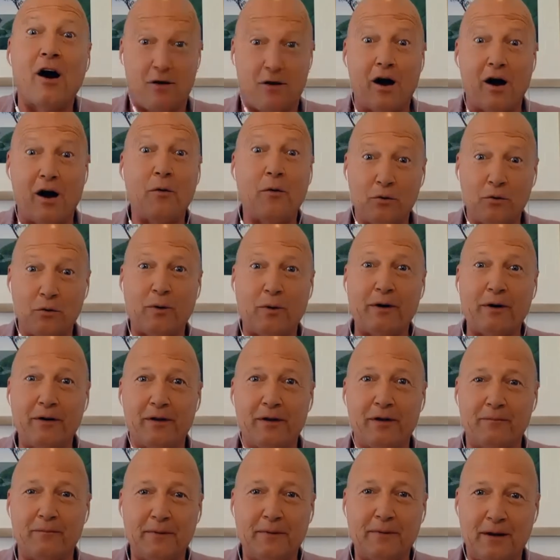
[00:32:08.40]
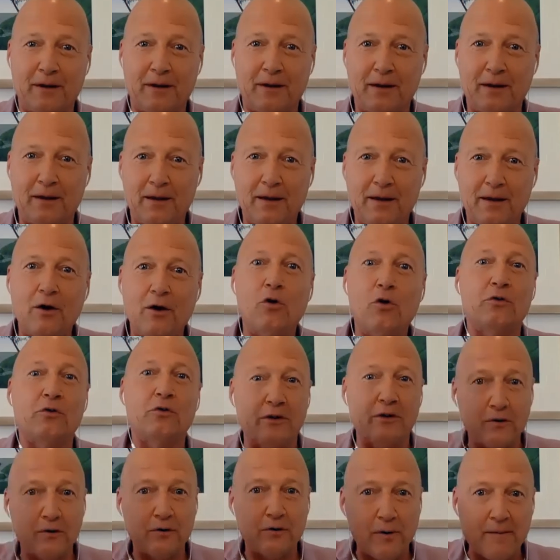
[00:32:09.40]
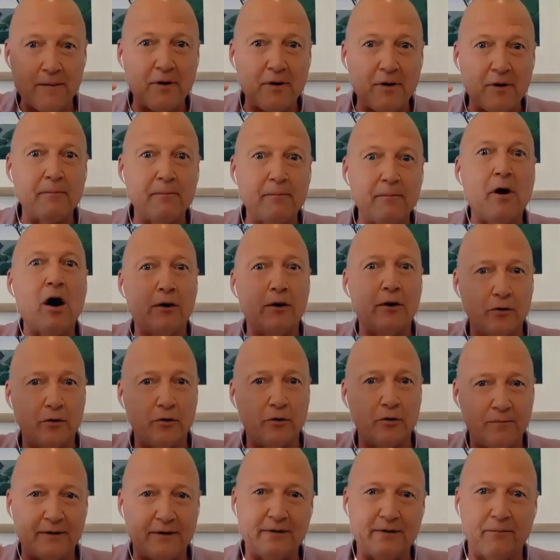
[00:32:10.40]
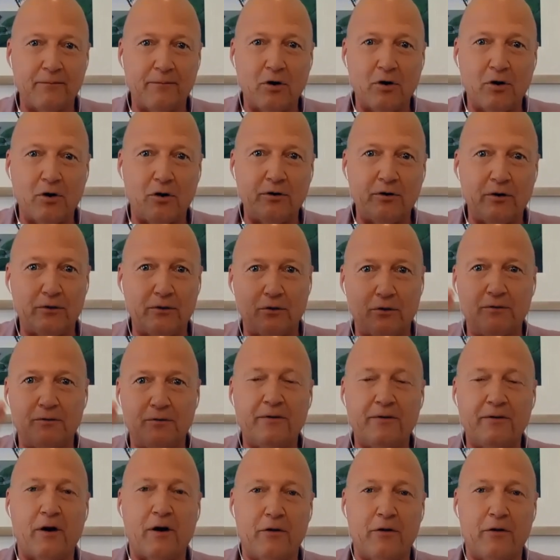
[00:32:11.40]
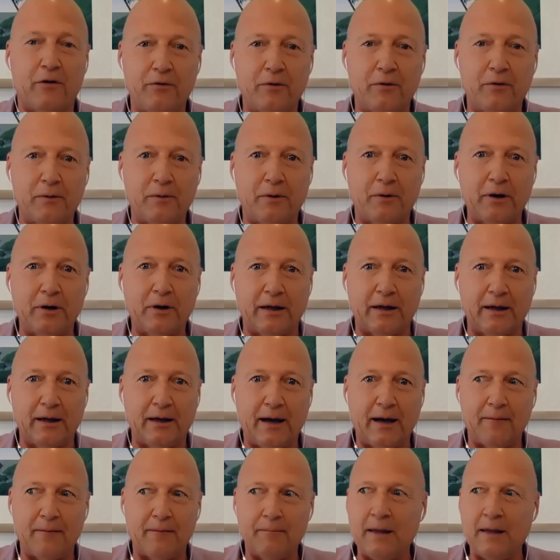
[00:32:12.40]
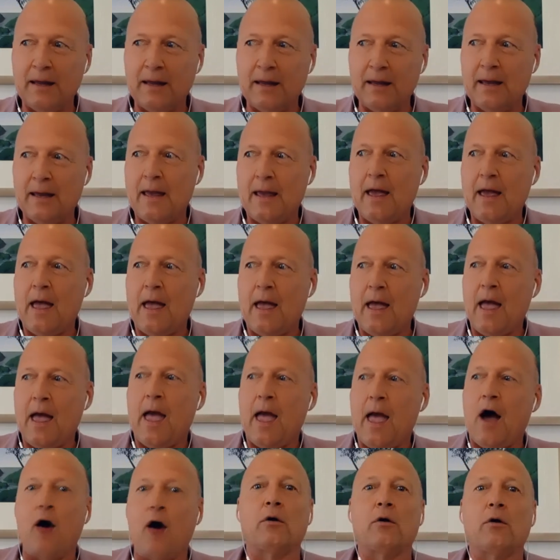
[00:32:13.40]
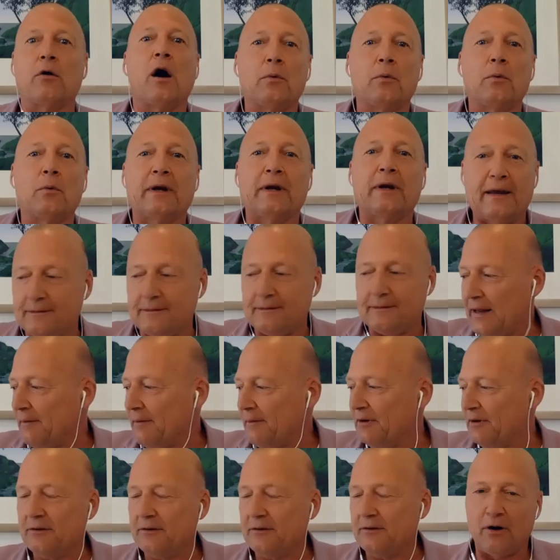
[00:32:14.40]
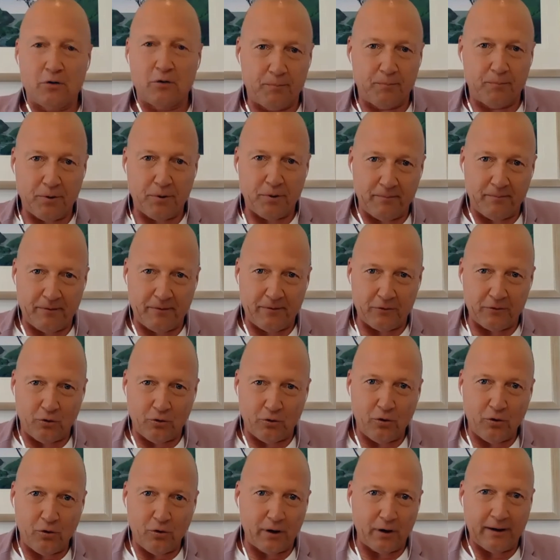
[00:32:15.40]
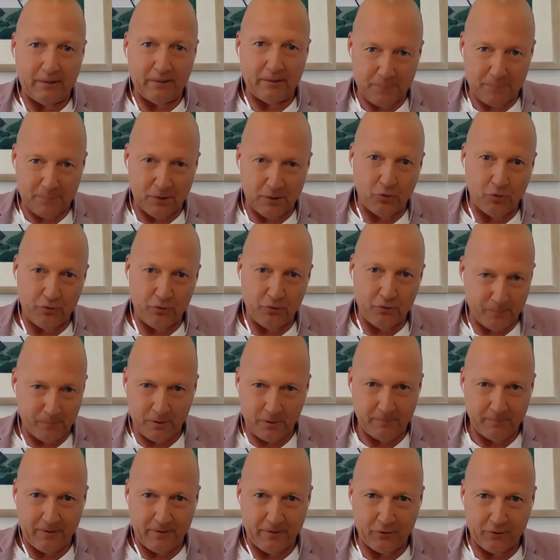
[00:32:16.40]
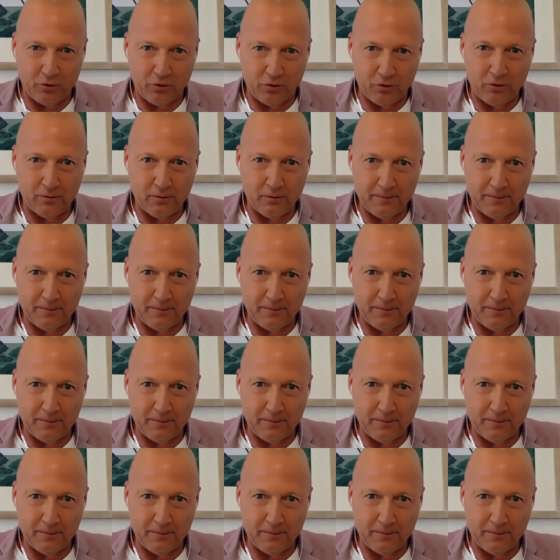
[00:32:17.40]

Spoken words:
was one of them. It was just around my mind. It was my subconscious. It was flowing through my body. I would get statements and I would put them in the drawer. I'd get bills and put them in the drawer.